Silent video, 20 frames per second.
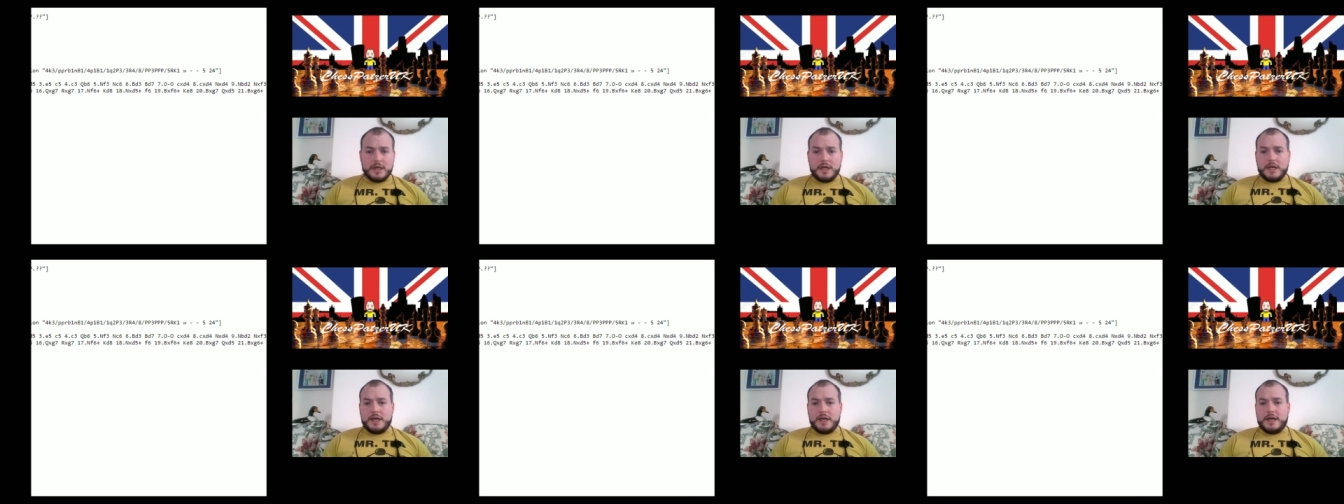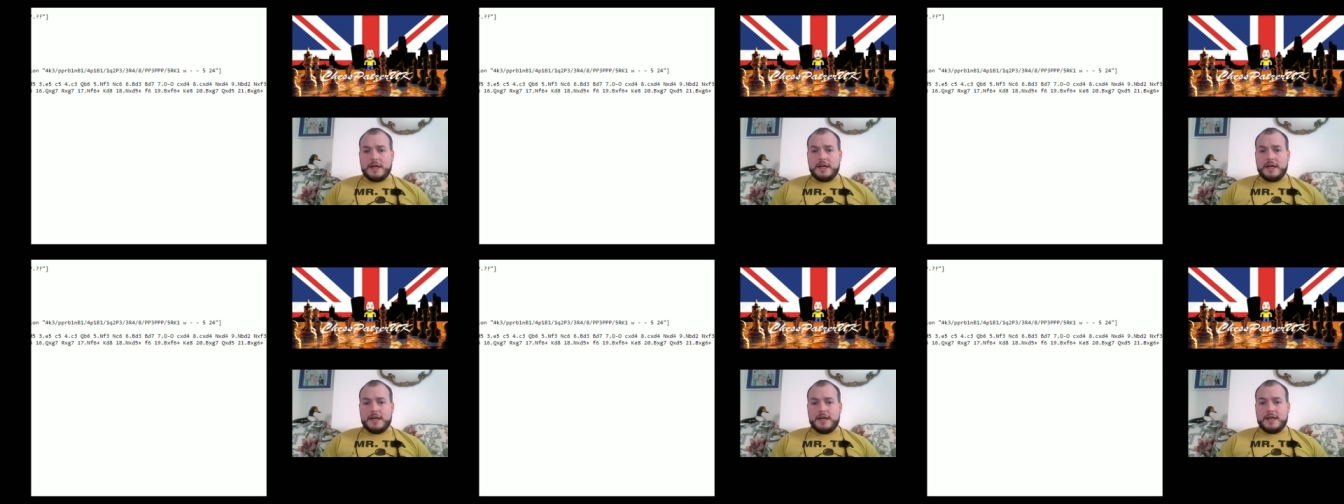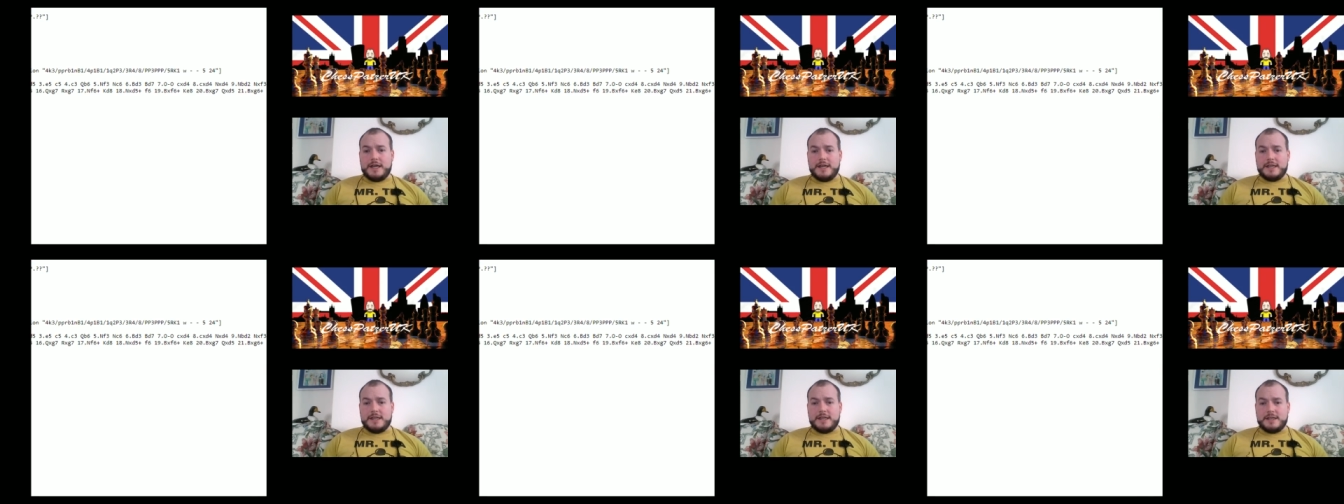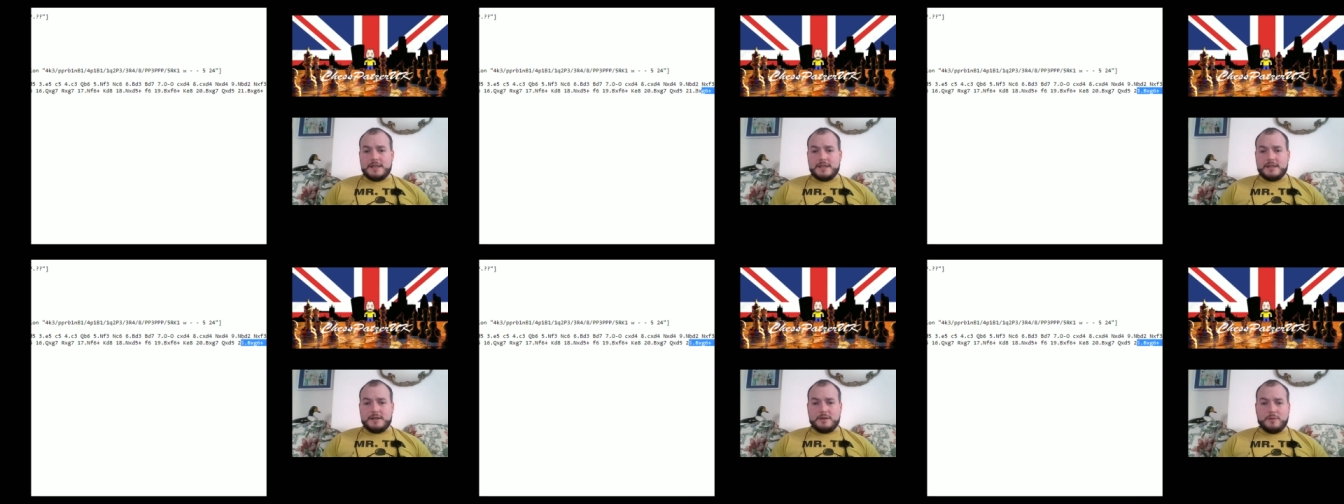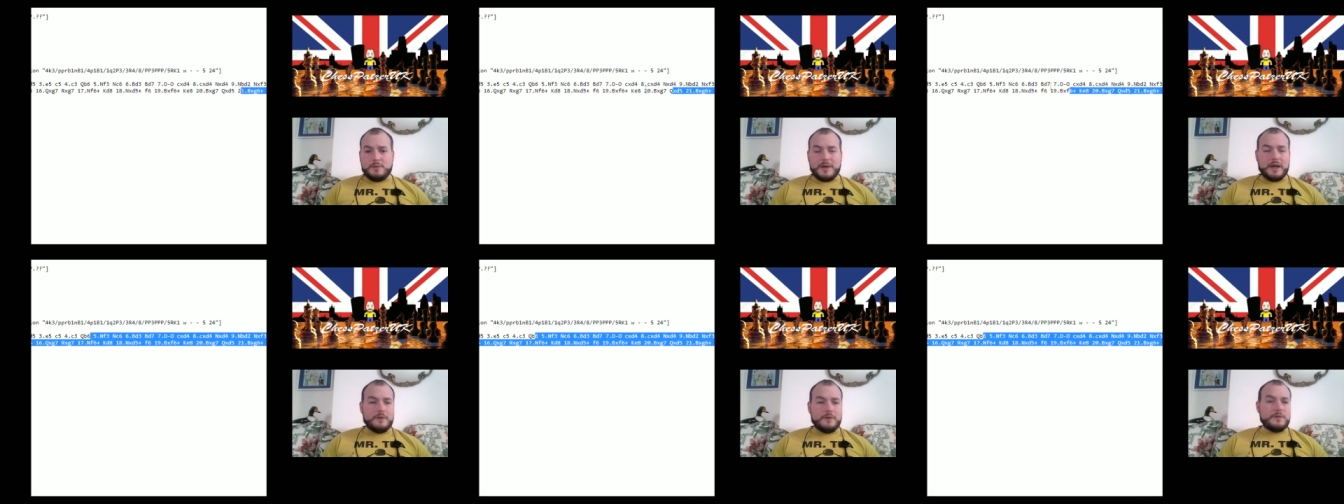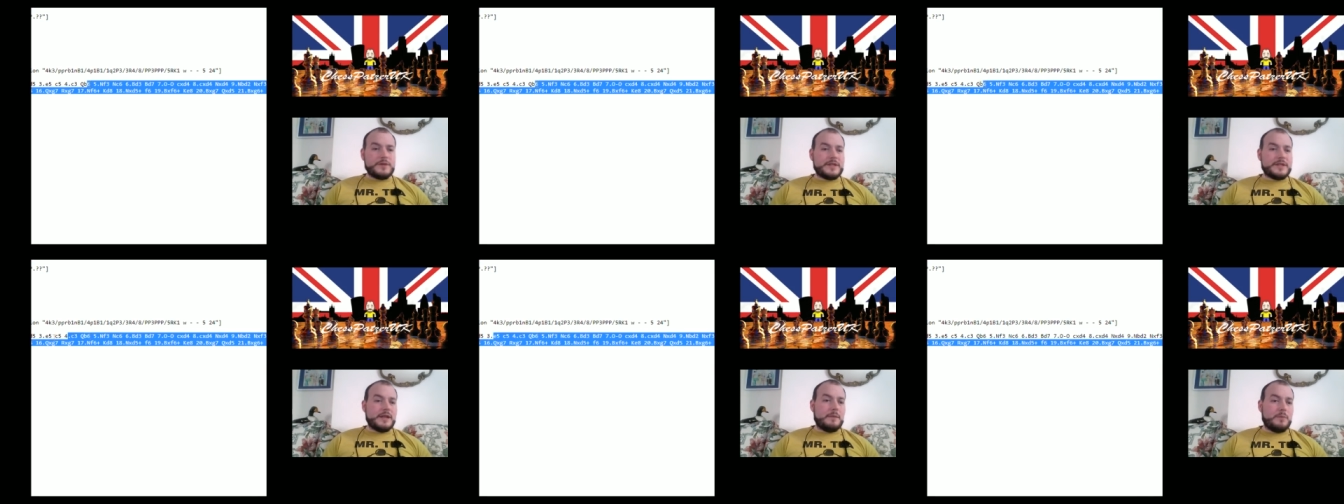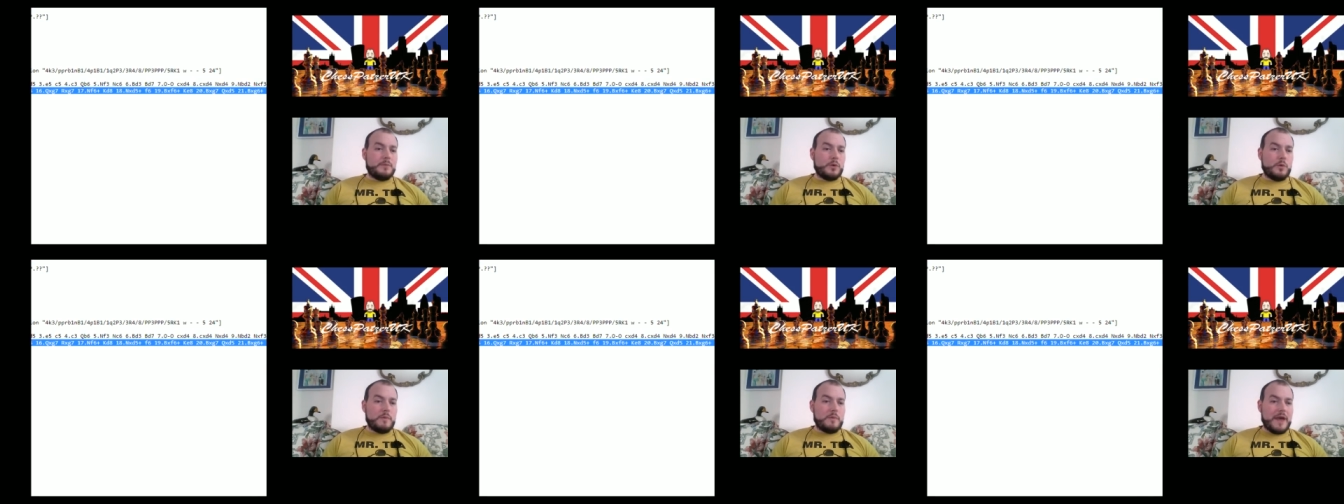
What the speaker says: Went over to the ball